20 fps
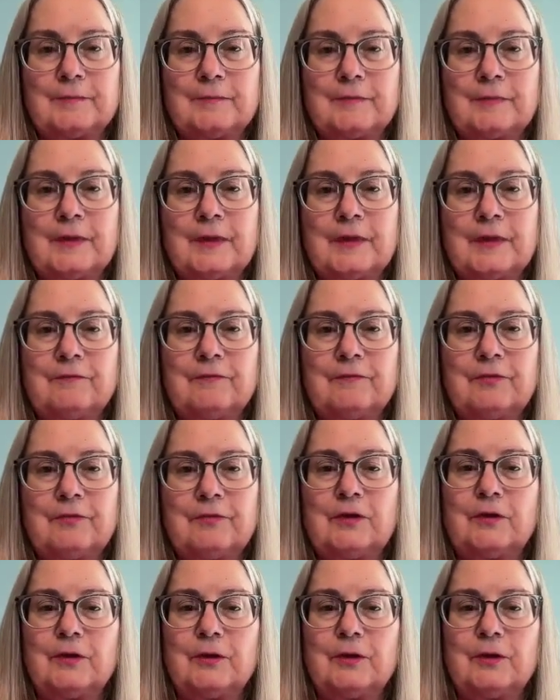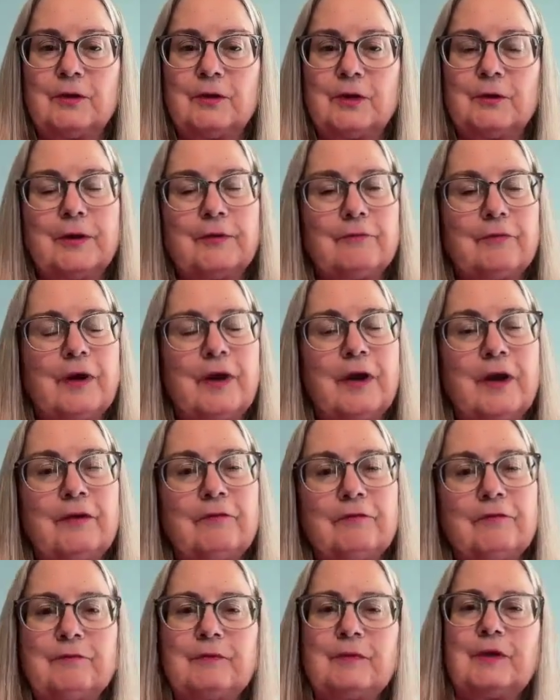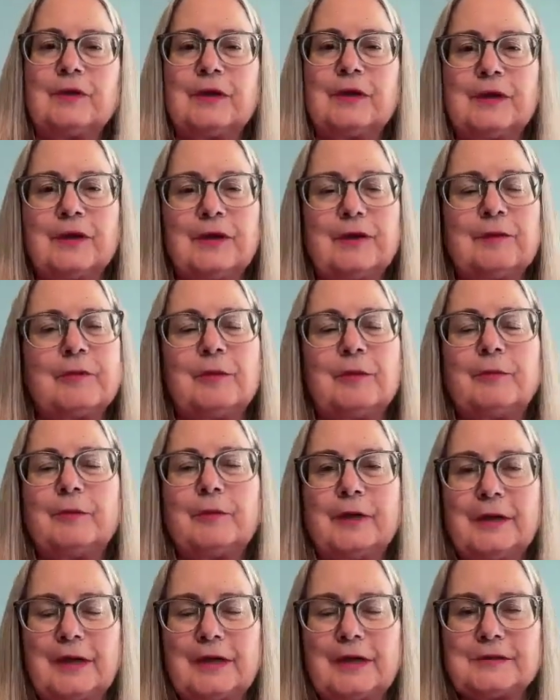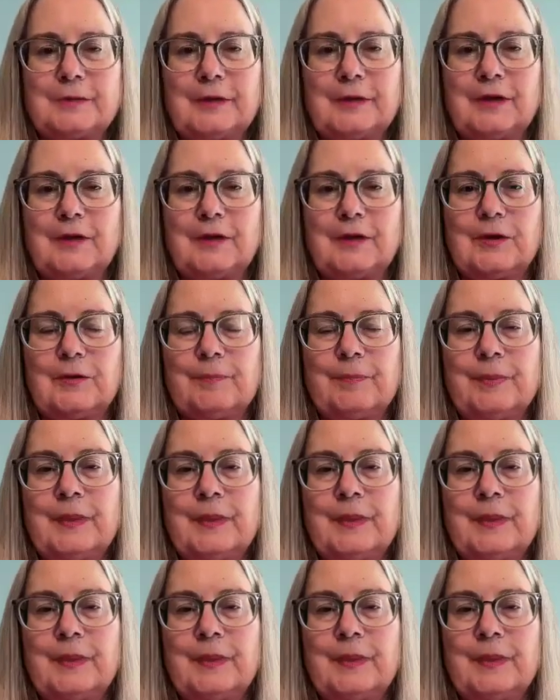If you don't get quite 5, you can keep going as we go.